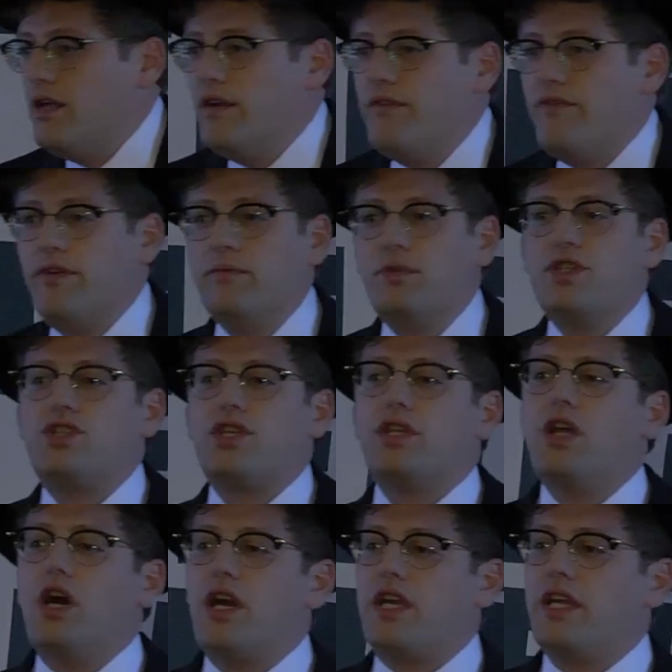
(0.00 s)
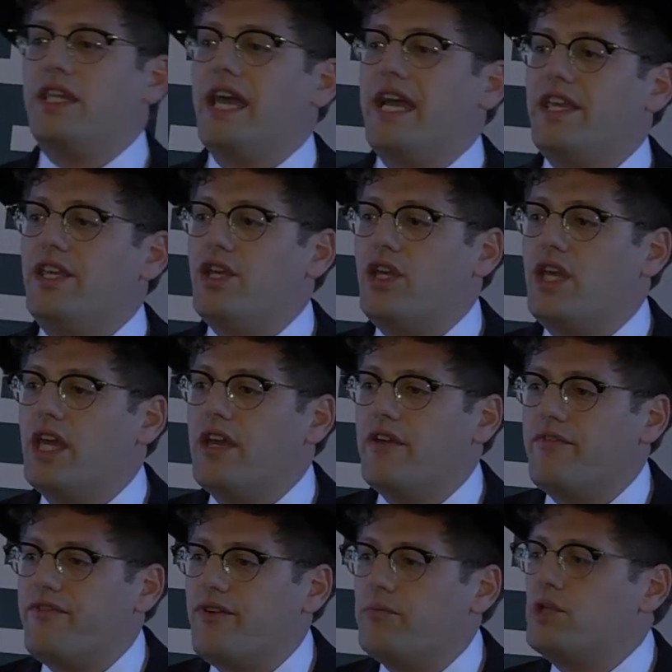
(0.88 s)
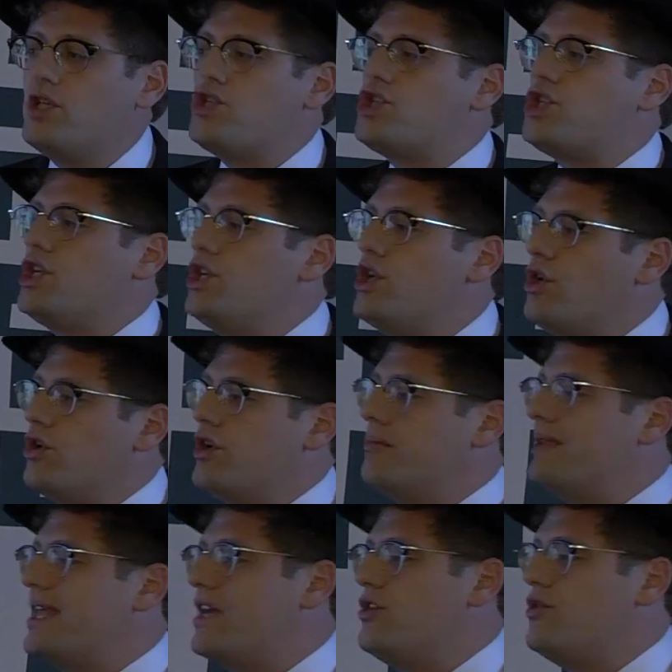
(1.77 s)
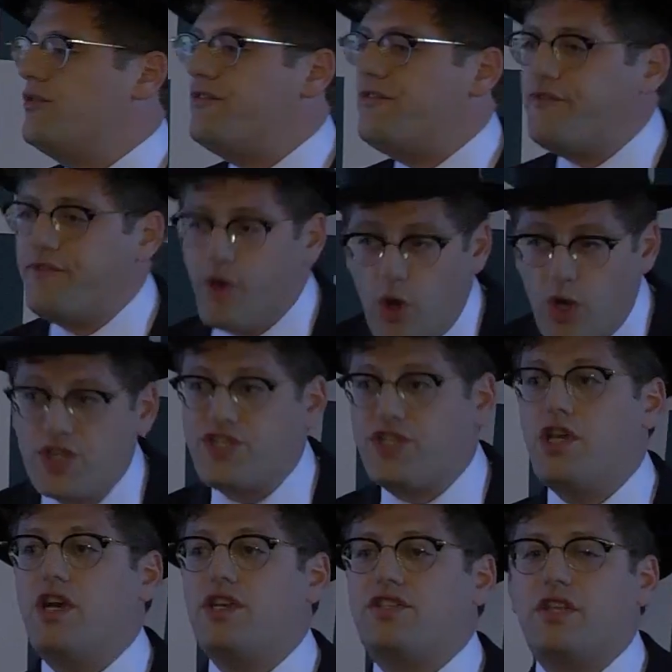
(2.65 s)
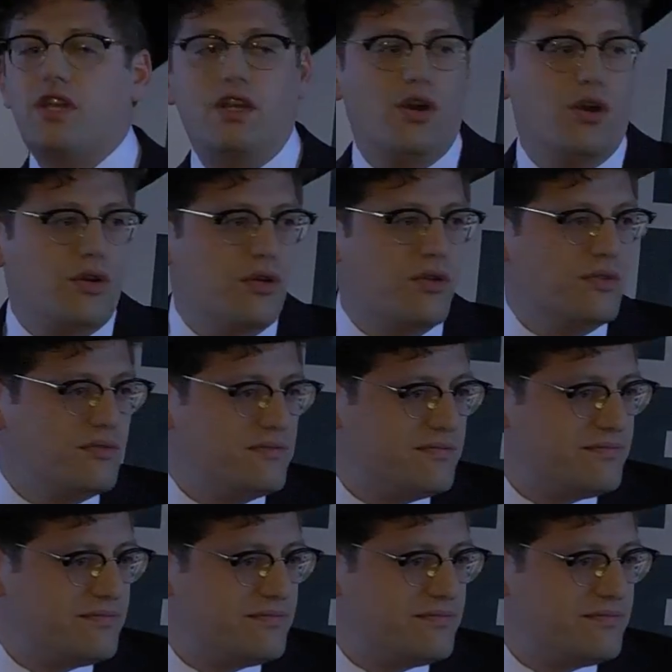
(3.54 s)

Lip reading: From the tzedakah that you give, from the shiurim that you force us to go to.